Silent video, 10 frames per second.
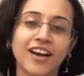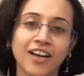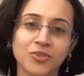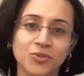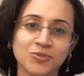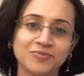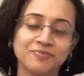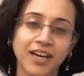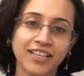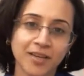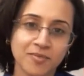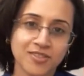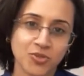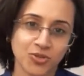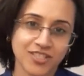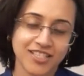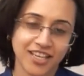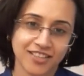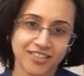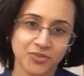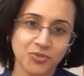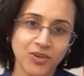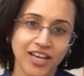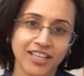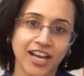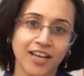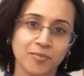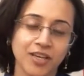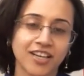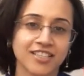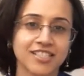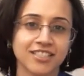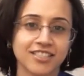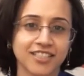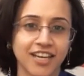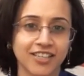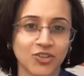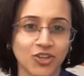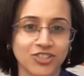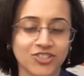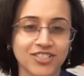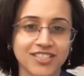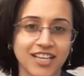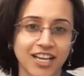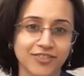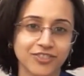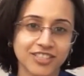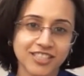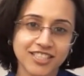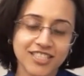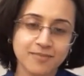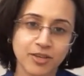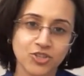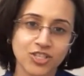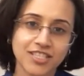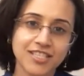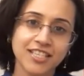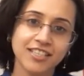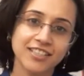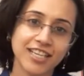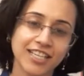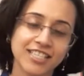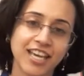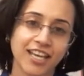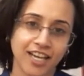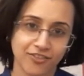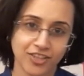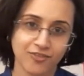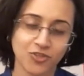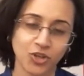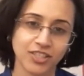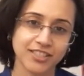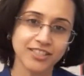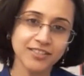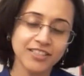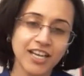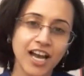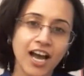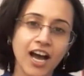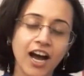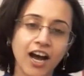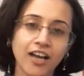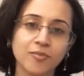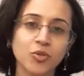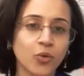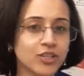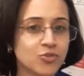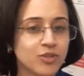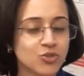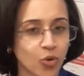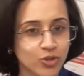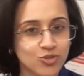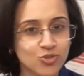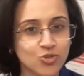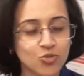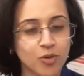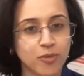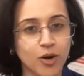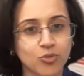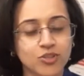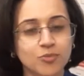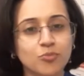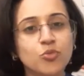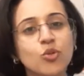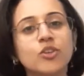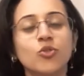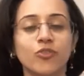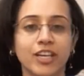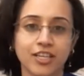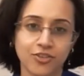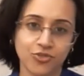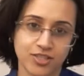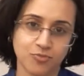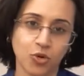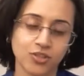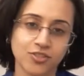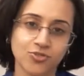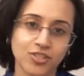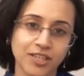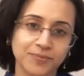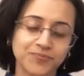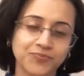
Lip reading: Hello, my name is Dr. Sneha Tickoo and I am a consultant gynecologist and fertility specialist here at Care IVF Kolkata. I am going to be talking to you about the poor ovarian responder today.